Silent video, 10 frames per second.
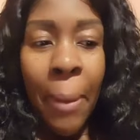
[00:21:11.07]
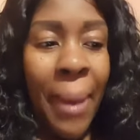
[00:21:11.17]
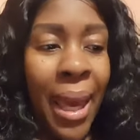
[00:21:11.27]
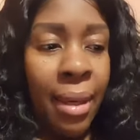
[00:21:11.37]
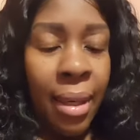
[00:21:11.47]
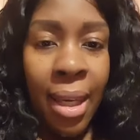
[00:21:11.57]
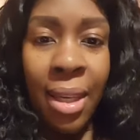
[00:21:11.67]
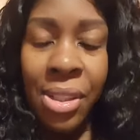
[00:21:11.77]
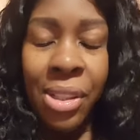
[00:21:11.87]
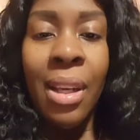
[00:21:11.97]
May
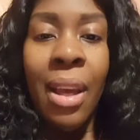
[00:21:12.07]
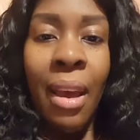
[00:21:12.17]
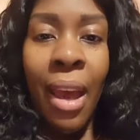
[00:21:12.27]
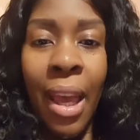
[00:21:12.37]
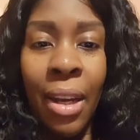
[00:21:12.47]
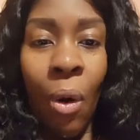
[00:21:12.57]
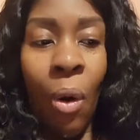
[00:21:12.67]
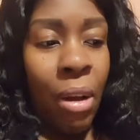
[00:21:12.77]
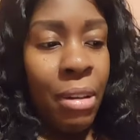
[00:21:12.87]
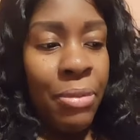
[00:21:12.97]
each and
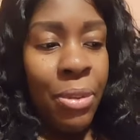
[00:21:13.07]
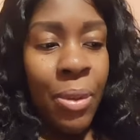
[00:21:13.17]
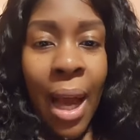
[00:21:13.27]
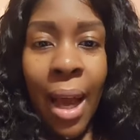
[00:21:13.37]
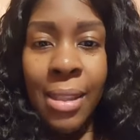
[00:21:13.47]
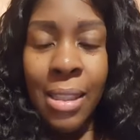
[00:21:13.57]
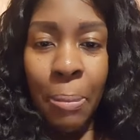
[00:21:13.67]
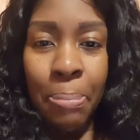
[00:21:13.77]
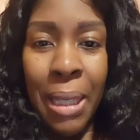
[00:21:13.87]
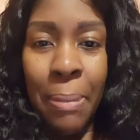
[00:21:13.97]
all of you
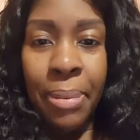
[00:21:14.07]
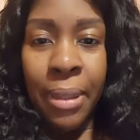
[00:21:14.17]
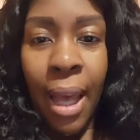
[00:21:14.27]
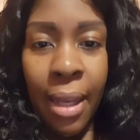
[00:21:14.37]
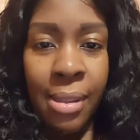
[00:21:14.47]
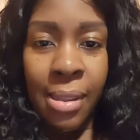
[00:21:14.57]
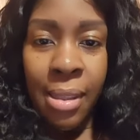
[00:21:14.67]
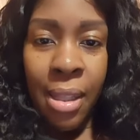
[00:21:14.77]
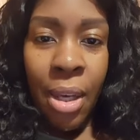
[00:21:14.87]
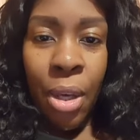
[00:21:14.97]
guys be
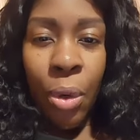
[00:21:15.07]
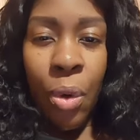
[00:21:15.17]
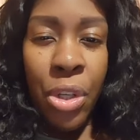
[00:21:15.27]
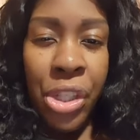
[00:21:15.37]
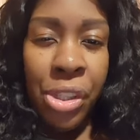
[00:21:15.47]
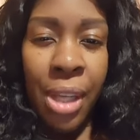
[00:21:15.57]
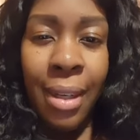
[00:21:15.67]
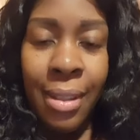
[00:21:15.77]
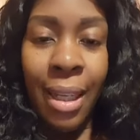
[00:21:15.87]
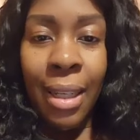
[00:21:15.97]
blessed. Que
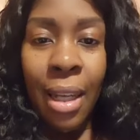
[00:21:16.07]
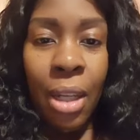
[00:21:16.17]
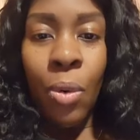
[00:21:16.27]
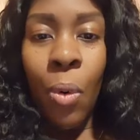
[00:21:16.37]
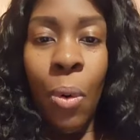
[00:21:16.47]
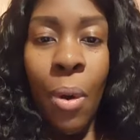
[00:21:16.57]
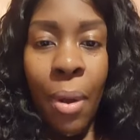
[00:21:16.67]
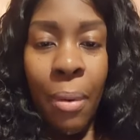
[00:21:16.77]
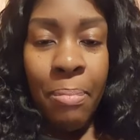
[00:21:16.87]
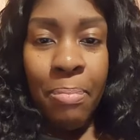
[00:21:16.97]
chaque grain de nous
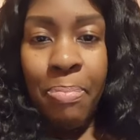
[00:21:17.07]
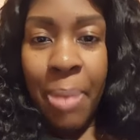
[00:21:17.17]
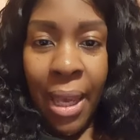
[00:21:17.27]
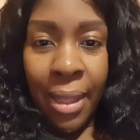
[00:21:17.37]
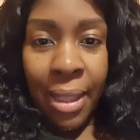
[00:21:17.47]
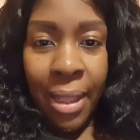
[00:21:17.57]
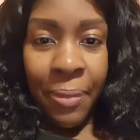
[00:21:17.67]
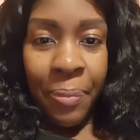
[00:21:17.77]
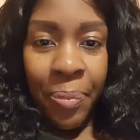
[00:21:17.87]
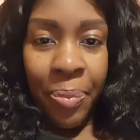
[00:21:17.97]

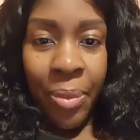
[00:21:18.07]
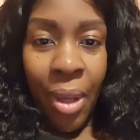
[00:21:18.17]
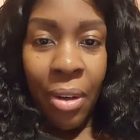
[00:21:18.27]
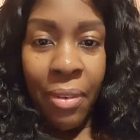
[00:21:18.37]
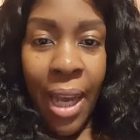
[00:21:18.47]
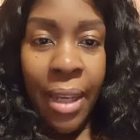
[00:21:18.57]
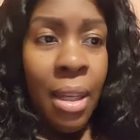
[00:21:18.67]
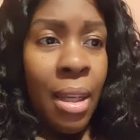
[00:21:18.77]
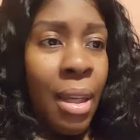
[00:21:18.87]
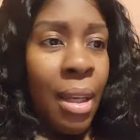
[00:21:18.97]
béni. All
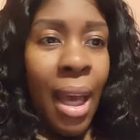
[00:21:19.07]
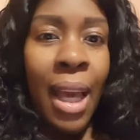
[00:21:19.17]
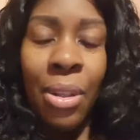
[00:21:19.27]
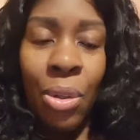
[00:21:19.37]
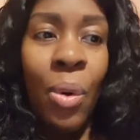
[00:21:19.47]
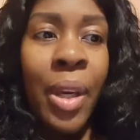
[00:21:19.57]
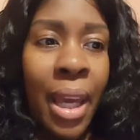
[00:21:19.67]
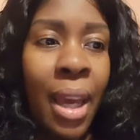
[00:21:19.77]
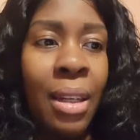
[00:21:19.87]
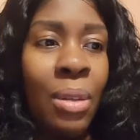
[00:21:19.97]
right? And you
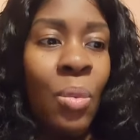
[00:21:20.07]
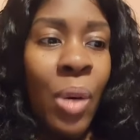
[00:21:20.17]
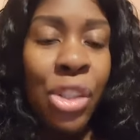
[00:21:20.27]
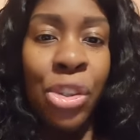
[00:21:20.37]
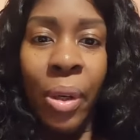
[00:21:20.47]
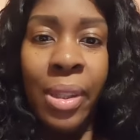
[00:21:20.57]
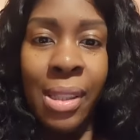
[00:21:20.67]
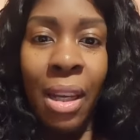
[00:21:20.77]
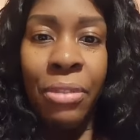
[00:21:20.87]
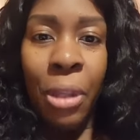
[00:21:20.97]
can wish
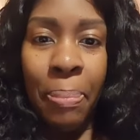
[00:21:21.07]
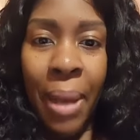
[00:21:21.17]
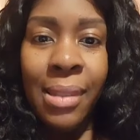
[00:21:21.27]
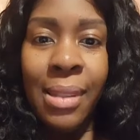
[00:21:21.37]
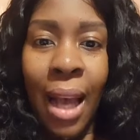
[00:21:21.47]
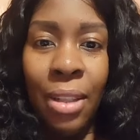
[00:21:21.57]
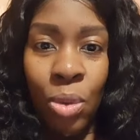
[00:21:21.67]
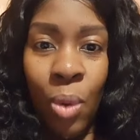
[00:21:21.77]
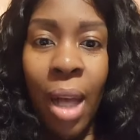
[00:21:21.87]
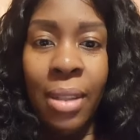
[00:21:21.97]
yourself the best
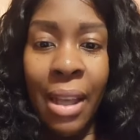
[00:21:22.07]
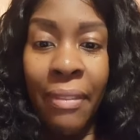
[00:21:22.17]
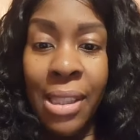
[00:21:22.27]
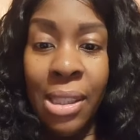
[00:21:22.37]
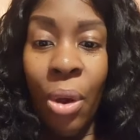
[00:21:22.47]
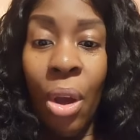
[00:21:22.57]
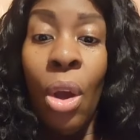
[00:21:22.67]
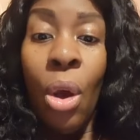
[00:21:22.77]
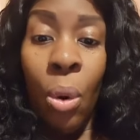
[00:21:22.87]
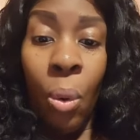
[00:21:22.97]
as well. Ça veut dire que
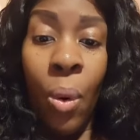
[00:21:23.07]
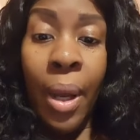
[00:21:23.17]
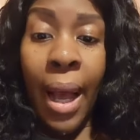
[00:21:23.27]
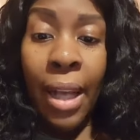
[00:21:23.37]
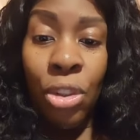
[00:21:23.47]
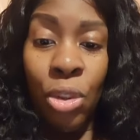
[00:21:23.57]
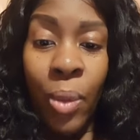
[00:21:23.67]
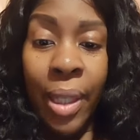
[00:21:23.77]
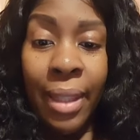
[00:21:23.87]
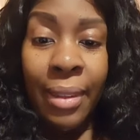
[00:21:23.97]
ou ka
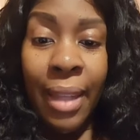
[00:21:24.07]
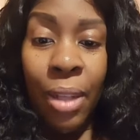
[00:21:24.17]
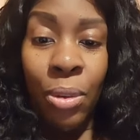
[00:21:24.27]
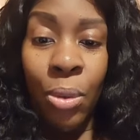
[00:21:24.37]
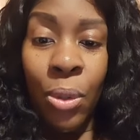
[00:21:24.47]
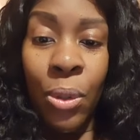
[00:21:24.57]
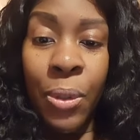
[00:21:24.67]
souhaiter tatou.